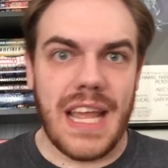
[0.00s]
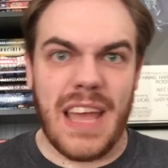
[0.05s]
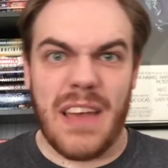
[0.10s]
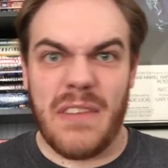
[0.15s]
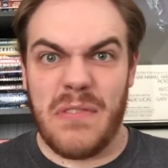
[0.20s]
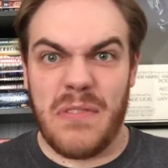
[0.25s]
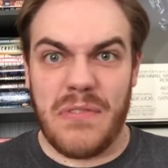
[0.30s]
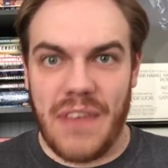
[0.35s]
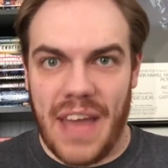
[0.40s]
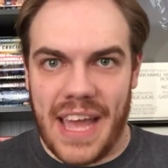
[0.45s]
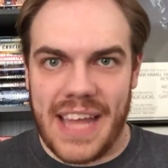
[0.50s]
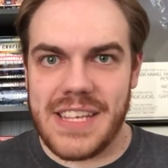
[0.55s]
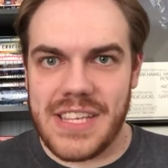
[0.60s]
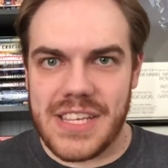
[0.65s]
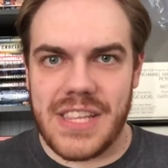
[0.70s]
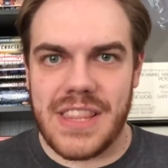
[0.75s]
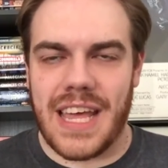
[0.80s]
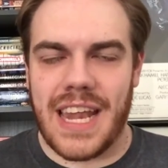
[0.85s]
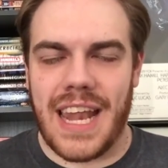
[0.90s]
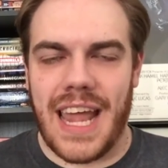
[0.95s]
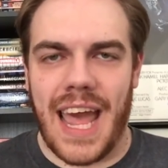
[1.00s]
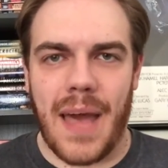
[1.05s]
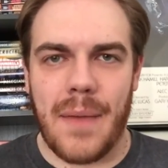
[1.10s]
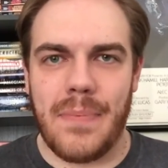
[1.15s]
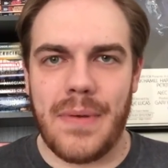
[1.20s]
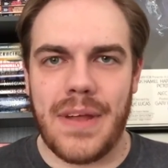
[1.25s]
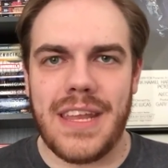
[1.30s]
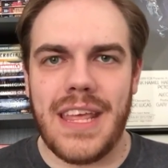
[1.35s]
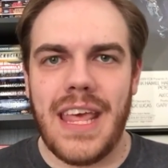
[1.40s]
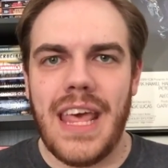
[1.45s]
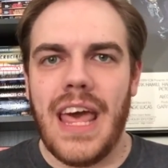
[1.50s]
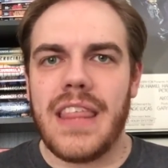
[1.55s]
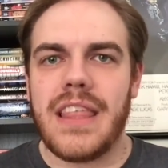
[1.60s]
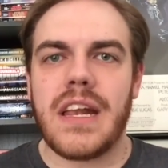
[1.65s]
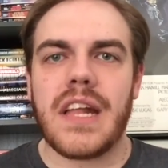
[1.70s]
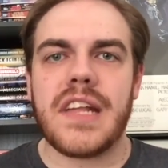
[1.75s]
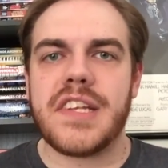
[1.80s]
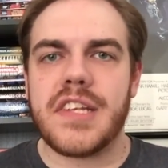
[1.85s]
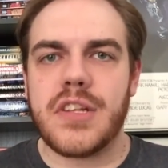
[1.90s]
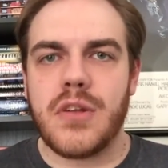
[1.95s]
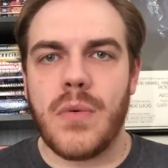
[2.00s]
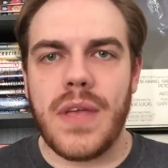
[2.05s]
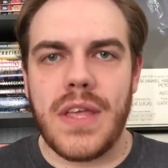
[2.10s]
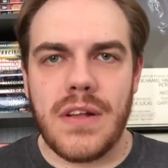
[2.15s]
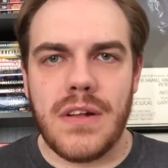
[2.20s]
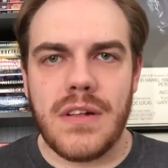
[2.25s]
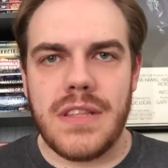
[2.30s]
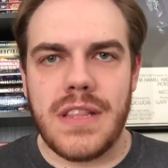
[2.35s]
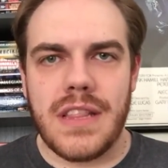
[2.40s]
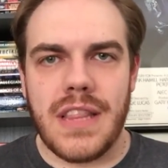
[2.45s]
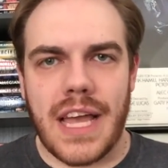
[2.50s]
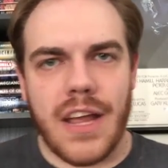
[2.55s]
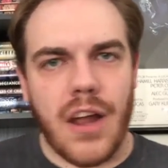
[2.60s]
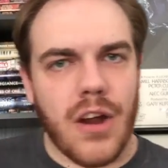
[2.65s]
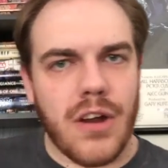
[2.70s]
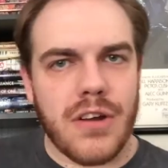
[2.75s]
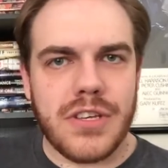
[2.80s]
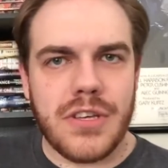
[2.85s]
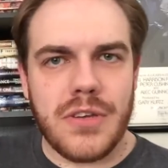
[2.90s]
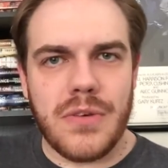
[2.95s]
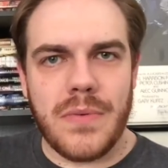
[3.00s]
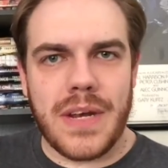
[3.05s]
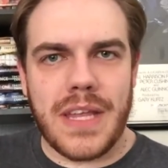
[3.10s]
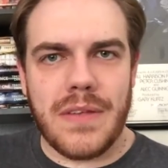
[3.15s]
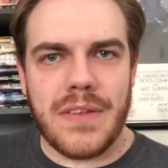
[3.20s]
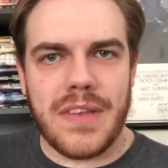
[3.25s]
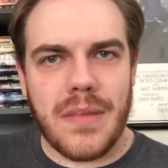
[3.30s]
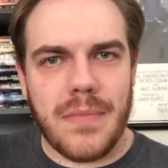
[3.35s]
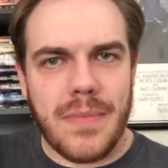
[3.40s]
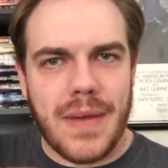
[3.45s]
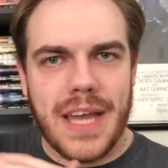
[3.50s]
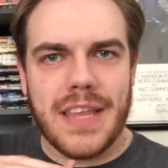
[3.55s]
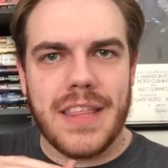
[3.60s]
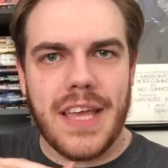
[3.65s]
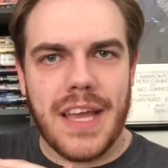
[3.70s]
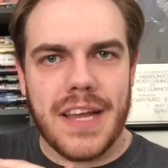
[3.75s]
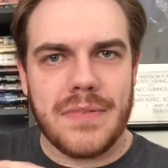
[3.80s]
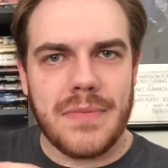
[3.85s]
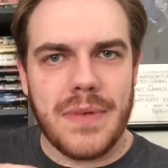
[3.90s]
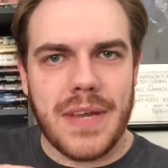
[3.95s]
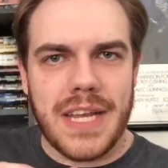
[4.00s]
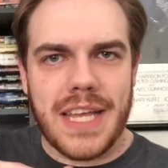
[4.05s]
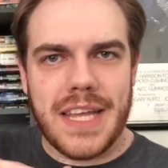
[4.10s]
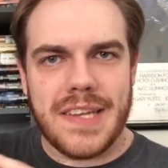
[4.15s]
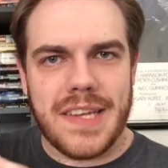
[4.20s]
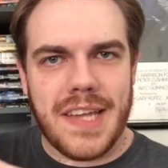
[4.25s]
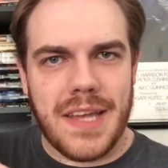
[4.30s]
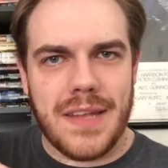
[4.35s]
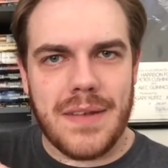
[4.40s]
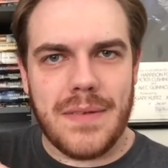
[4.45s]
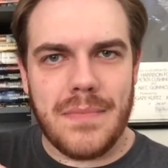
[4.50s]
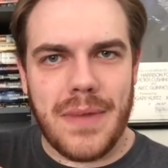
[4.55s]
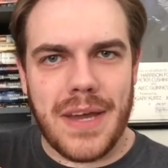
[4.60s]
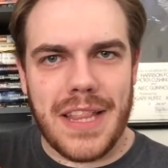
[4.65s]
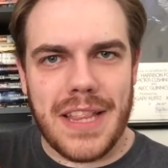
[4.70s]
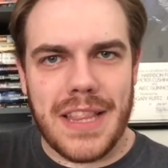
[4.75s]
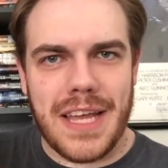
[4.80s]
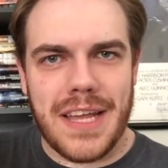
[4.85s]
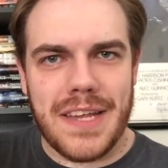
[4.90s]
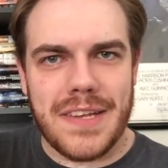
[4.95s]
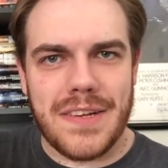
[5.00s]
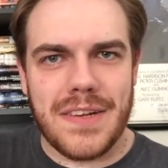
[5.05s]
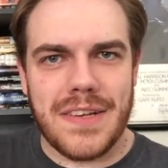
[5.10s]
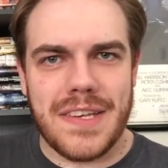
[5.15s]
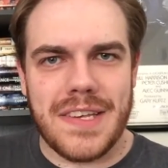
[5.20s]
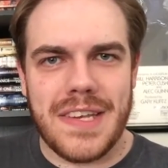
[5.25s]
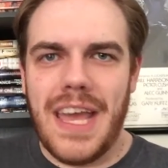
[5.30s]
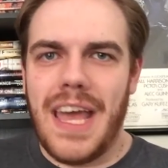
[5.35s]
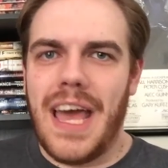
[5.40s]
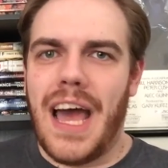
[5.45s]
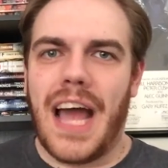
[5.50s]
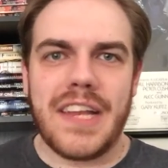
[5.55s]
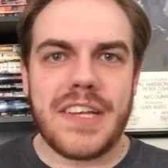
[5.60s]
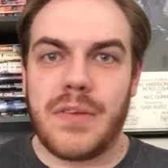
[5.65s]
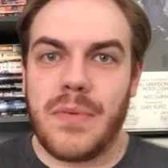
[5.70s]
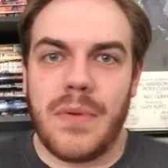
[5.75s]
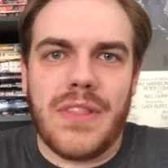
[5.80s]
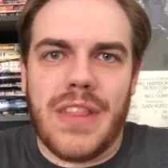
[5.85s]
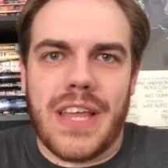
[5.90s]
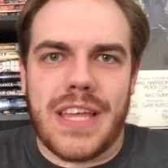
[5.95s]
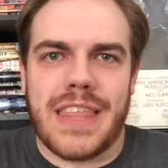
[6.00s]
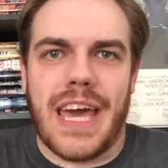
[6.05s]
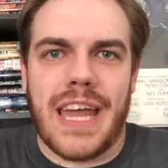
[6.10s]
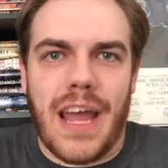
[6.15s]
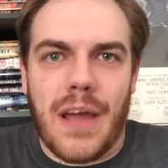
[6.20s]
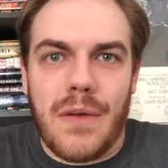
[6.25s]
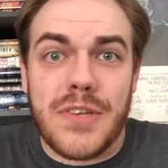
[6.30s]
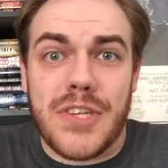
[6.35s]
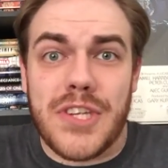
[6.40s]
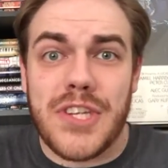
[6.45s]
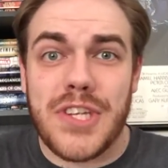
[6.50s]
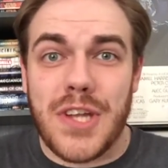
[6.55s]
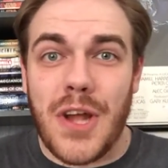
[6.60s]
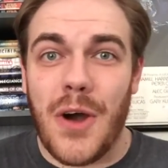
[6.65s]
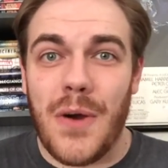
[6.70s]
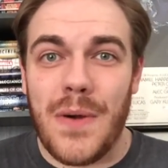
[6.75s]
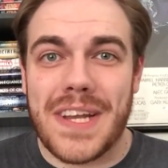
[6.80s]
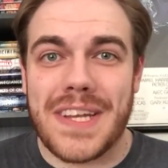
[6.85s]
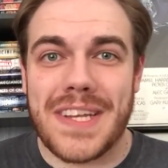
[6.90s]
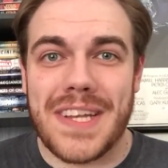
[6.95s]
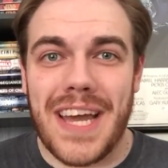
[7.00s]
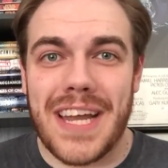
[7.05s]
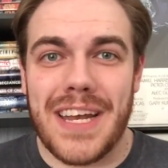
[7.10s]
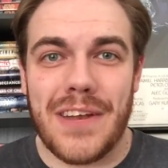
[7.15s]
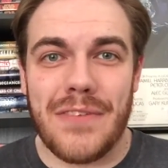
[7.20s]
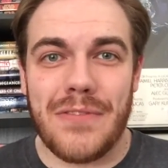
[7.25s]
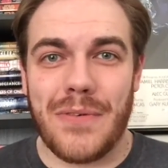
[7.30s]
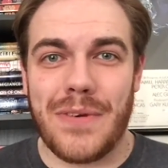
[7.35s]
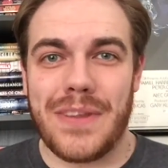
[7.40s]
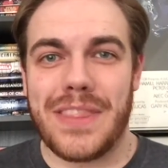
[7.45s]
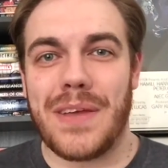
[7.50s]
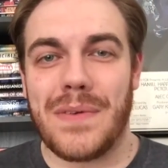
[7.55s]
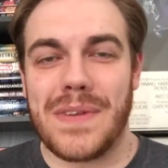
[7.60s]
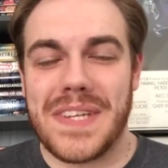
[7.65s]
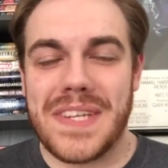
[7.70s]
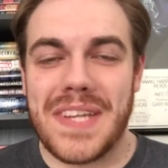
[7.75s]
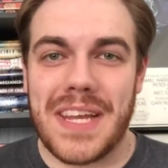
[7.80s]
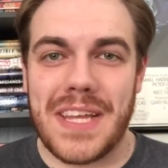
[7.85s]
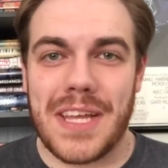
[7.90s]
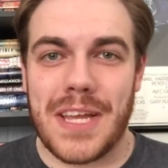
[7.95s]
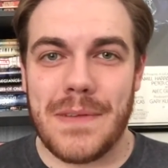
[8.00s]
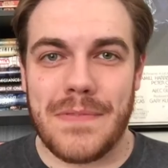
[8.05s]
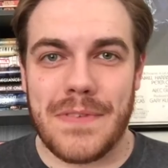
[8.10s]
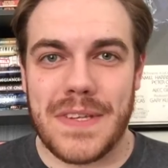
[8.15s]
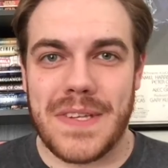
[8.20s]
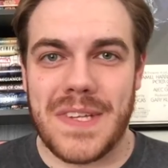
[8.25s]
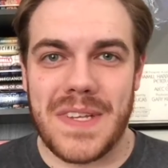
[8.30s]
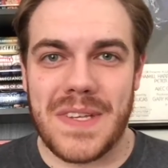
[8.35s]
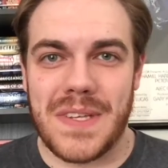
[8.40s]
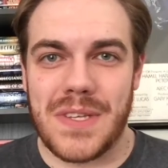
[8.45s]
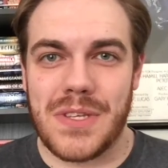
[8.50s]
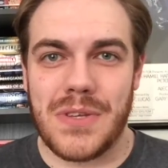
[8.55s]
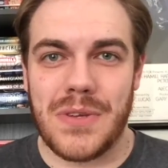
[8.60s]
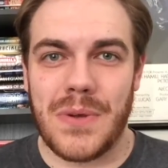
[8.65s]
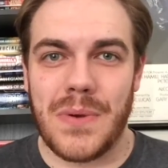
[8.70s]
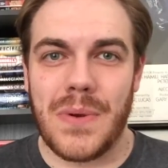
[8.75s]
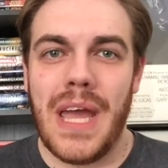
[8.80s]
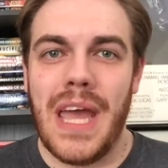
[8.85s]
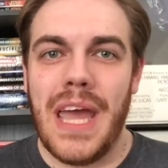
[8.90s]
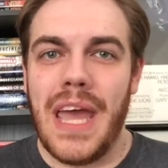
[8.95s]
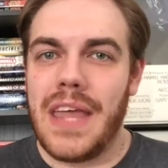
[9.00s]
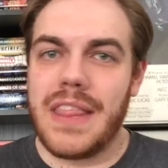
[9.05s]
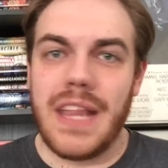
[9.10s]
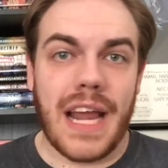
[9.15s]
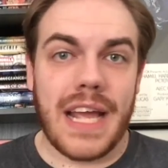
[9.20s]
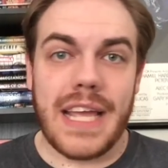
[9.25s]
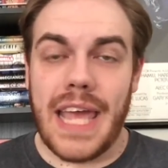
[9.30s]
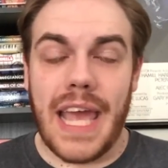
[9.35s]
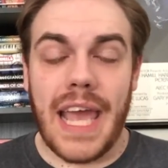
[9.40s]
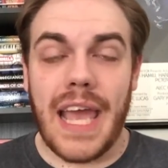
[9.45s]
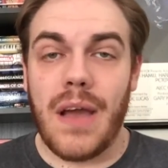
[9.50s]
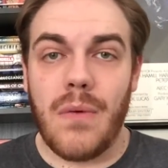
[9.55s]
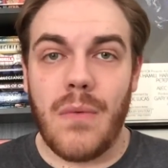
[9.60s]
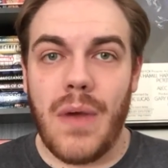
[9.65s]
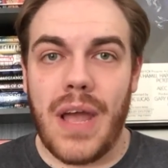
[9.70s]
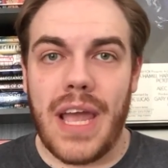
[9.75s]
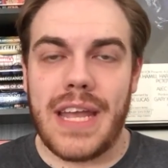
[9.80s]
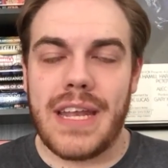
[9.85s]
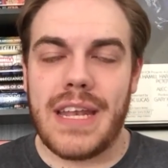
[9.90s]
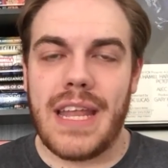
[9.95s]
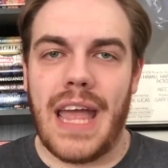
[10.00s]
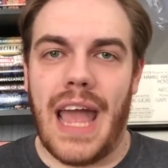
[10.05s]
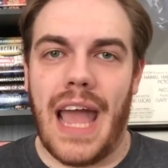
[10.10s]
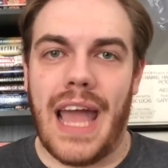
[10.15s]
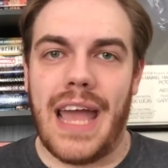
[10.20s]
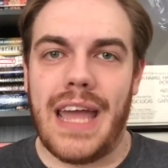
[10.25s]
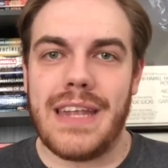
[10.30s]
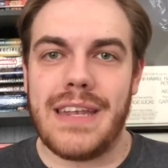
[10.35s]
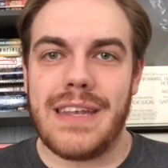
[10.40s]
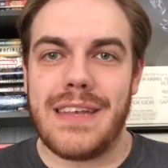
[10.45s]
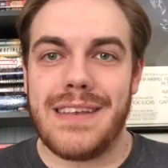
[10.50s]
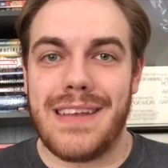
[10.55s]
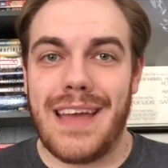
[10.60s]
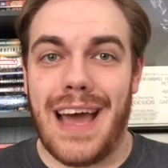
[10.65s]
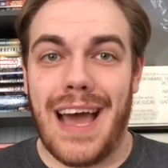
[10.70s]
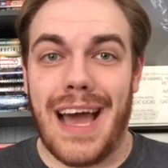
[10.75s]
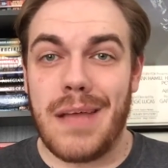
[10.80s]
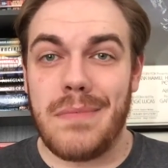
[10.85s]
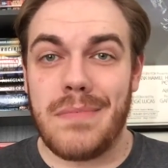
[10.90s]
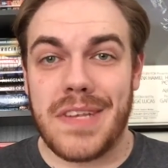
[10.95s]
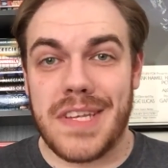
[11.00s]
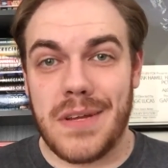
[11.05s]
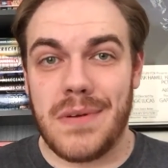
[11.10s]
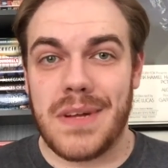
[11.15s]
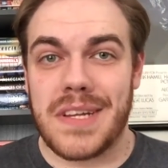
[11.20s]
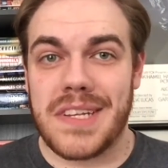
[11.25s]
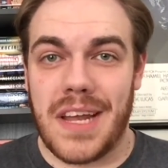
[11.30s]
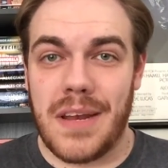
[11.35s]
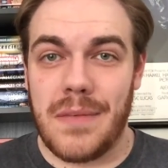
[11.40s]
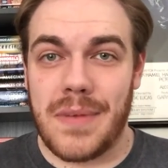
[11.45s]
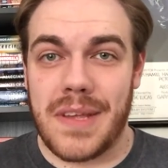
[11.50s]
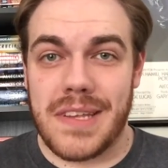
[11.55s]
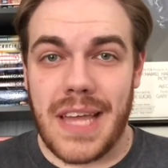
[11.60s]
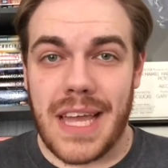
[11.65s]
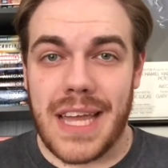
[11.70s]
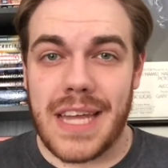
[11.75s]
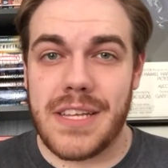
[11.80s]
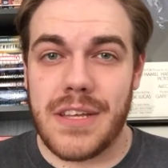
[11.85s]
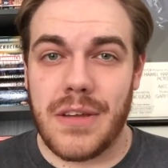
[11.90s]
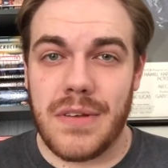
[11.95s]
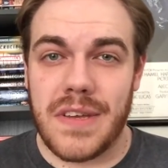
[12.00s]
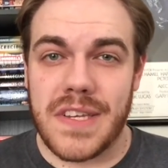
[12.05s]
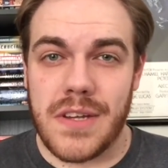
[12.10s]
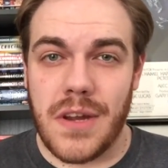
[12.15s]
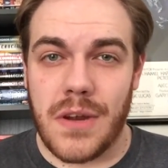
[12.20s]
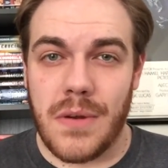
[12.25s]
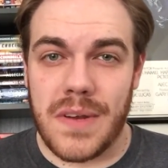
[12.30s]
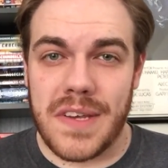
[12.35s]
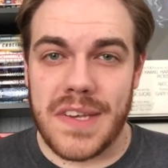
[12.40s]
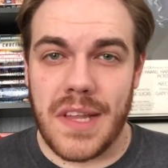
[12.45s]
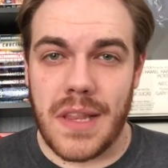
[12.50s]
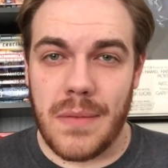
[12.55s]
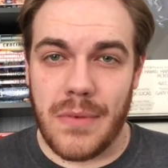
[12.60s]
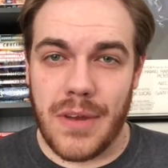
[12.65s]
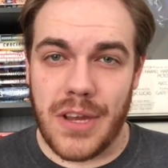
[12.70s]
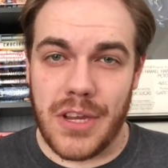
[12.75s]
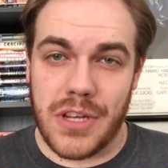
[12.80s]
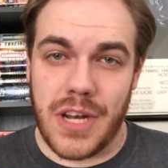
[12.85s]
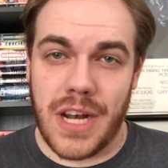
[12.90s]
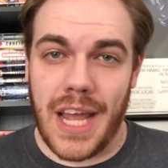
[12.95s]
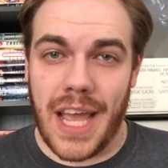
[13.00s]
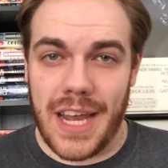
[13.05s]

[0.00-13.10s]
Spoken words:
event that happened that I squealed like R2 when he's in the back of the X-Wing and he gets hit by the lasers. I squealed like that. I was so excited for what they were setting up for Season 2 that I can't wait, and I'm so excited because I get to go to Star Wars Celebration in